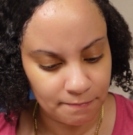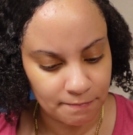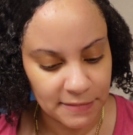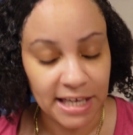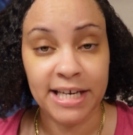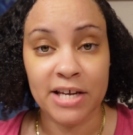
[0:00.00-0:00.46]

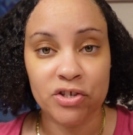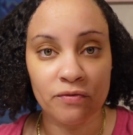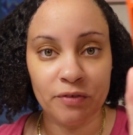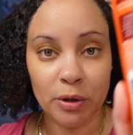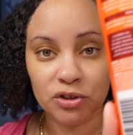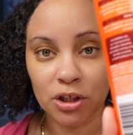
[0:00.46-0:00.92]
And yes, the
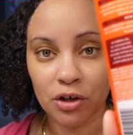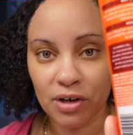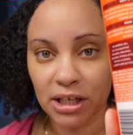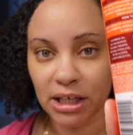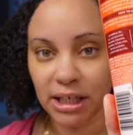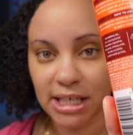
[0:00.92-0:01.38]
first
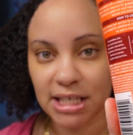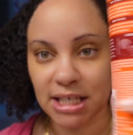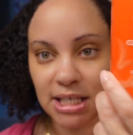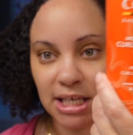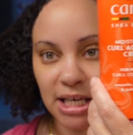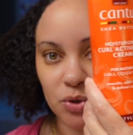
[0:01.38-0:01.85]
ingredient
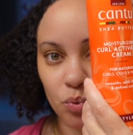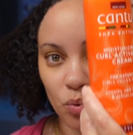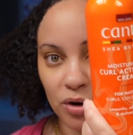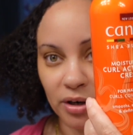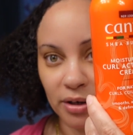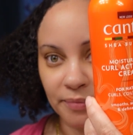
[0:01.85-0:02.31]
is
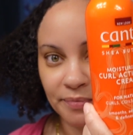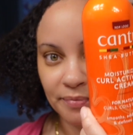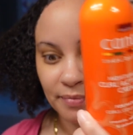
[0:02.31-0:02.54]
water.